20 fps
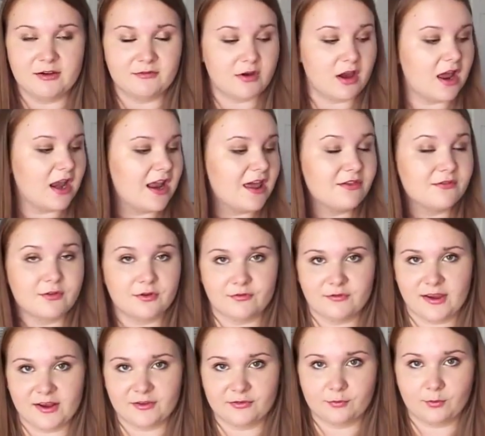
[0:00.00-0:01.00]
I've got a Leather
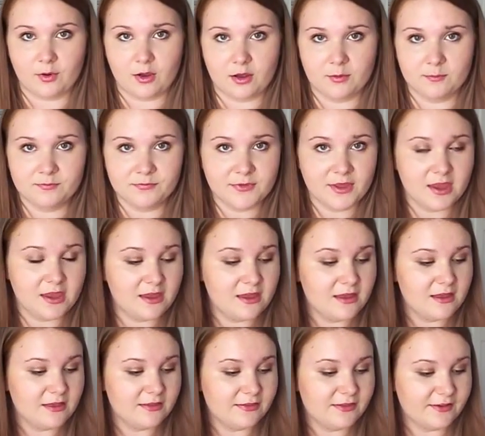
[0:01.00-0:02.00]
Effects one.
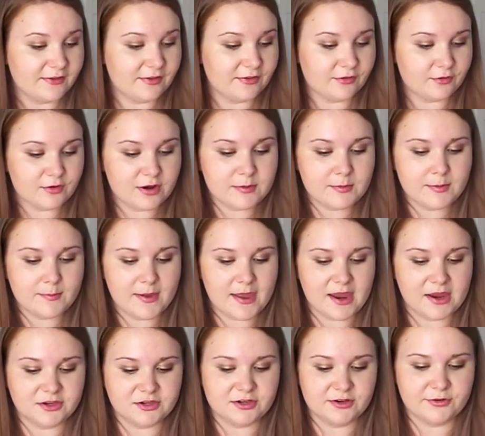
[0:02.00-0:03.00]
This is creamy
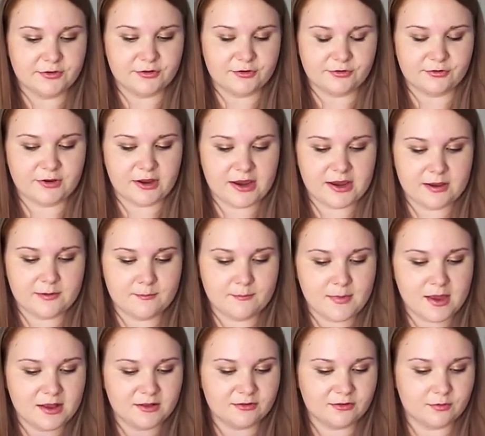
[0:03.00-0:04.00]
beige, it's just a
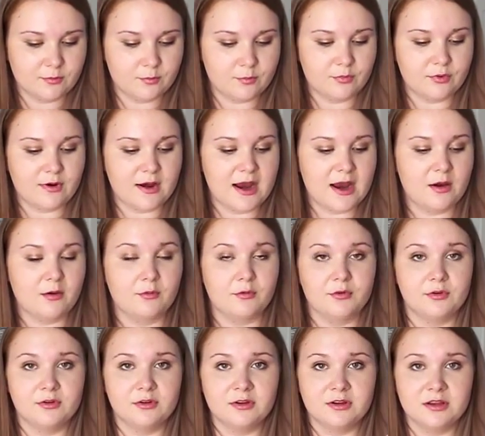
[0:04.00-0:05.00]
matte
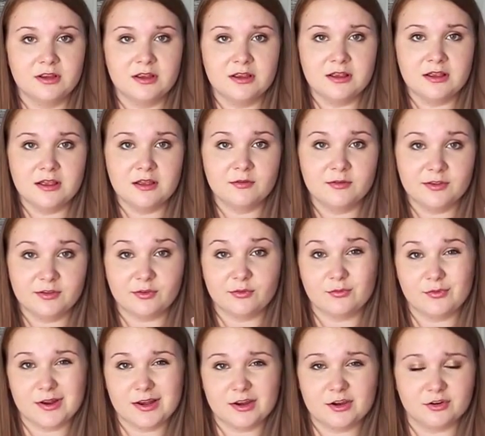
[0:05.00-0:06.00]
brown. It's
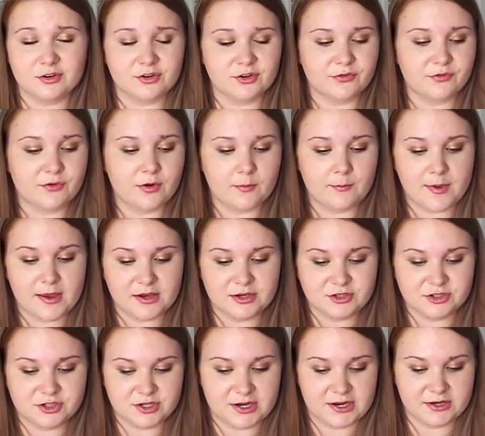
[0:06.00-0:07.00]
really good just for a
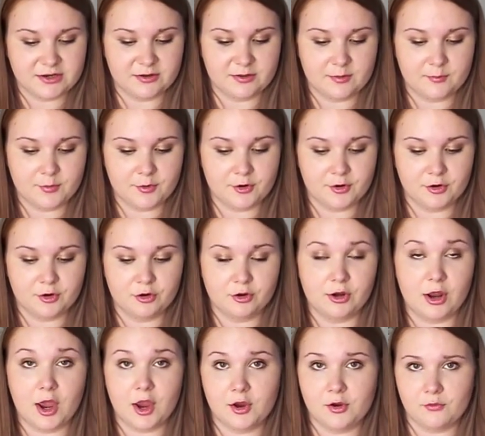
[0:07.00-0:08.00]
base shade, and I'm putting a
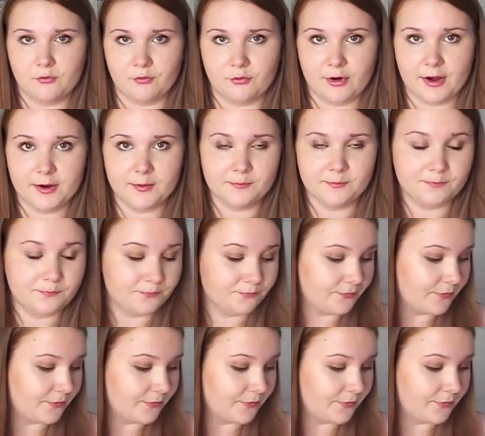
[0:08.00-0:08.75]
colour over it.